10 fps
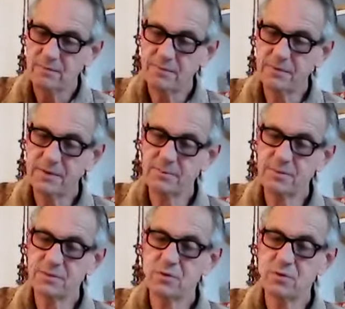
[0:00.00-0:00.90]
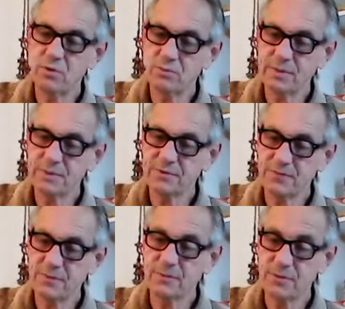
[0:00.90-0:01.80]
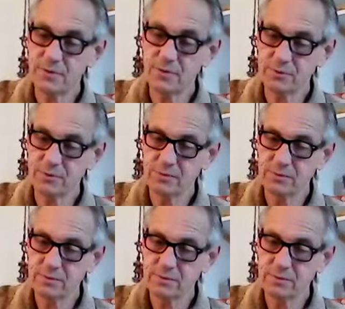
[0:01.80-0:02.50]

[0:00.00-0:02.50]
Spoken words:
Freedom is always from the known,